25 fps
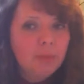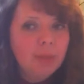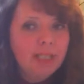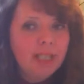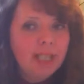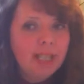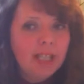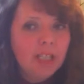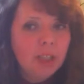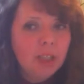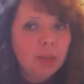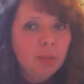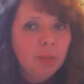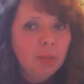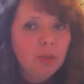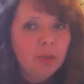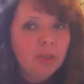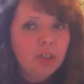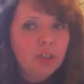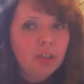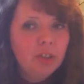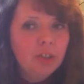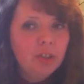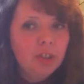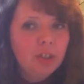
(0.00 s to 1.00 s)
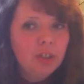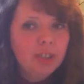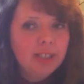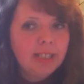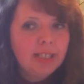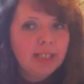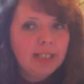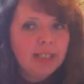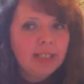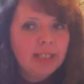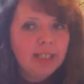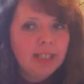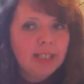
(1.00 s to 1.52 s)
mediation were
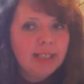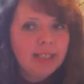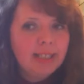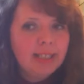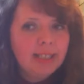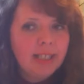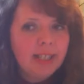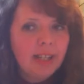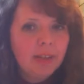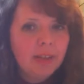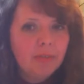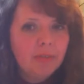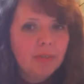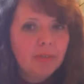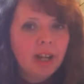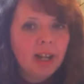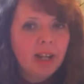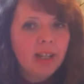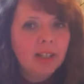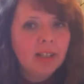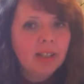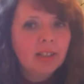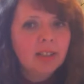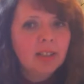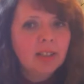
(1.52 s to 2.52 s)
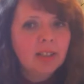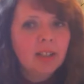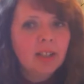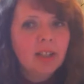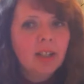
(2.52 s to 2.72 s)
introduced into the CFR.